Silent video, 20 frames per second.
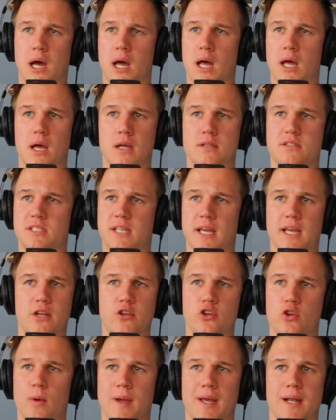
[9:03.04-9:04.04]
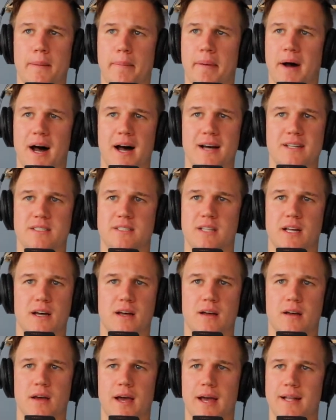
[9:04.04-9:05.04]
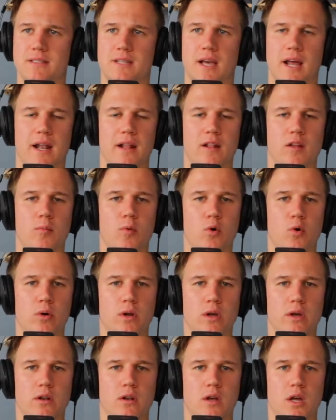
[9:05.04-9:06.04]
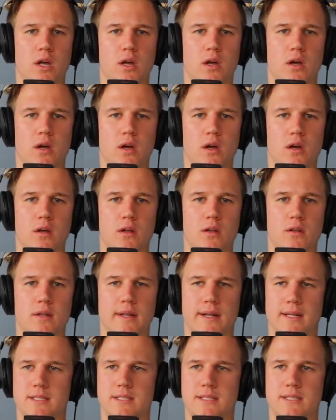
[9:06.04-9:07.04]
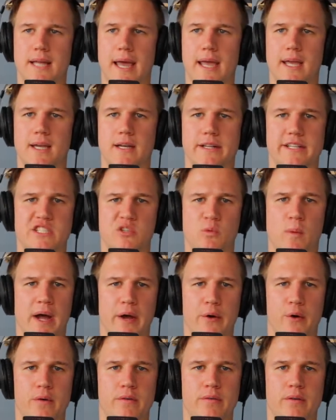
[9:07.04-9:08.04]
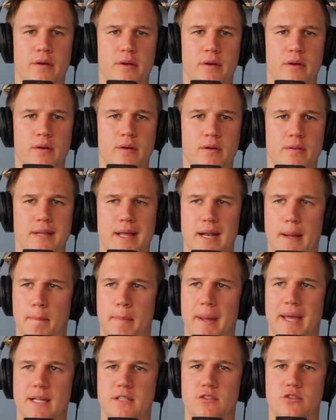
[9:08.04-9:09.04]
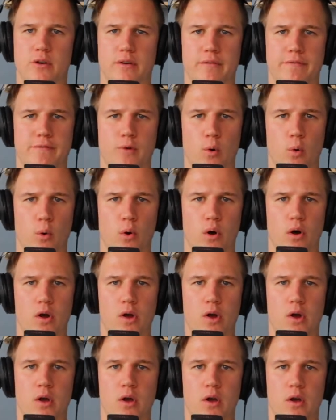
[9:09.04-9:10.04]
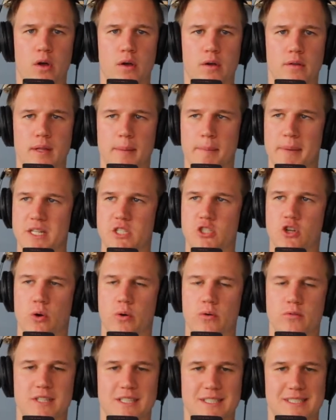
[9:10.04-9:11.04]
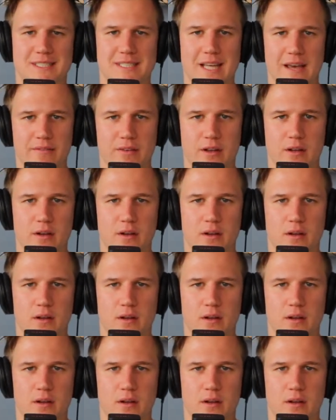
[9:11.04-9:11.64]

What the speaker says: seeing you eat a pasta at 10 in the morning, then a steak at 12, then a pizza at 4, then McDonald's at 7.